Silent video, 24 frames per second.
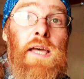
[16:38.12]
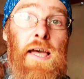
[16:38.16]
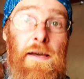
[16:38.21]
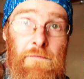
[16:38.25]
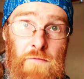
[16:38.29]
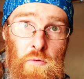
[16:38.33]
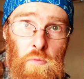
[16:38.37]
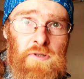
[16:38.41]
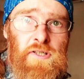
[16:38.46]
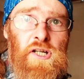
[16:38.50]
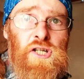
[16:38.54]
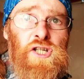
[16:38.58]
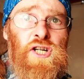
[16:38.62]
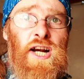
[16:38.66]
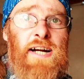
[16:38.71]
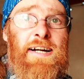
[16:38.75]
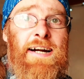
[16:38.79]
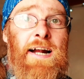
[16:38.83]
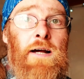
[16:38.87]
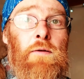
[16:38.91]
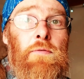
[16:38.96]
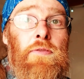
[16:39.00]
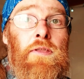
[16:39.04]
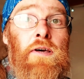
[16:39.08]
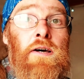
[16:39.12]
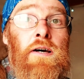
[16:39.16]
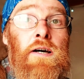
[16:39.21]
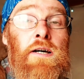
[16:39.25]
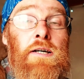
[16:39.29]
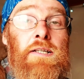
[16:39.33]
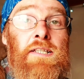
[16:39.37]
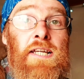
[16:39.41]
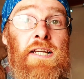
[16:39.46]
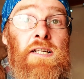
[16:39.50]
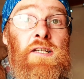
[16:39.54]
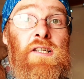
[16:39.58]
If you want to check out
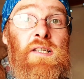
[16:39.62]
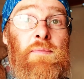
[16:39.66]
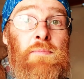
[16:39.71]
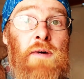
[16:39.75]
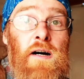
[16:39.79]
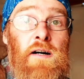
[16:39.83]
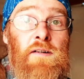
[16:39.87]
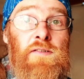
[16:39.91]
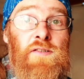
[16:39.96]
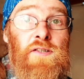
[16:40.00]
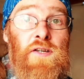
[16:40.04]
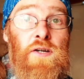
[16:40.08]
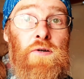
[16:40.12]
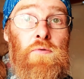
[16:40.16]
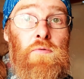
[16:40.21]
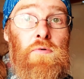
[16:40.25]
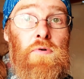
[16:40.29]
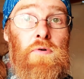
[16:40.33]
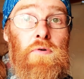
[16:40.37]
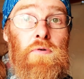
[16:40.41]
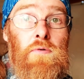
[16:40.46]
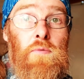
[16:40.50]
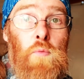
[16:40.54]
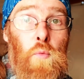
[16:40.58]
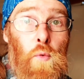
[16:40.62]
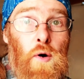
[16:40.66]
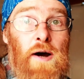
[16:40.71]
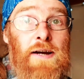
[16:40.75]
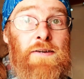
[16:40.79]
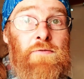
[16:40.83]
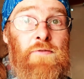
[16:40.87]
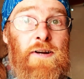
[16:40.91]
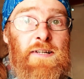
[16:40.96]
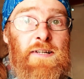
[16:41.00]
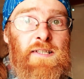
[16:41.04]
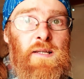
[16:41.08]
the tin tomato
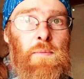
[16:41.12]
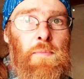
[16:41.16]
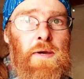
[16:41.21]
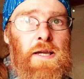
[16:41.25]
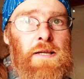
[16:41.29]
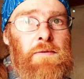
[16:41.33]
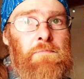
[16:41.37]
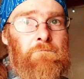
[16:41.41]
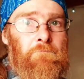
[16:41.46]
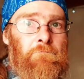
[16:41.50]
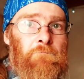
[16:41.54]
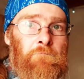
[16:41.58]
wine recipe,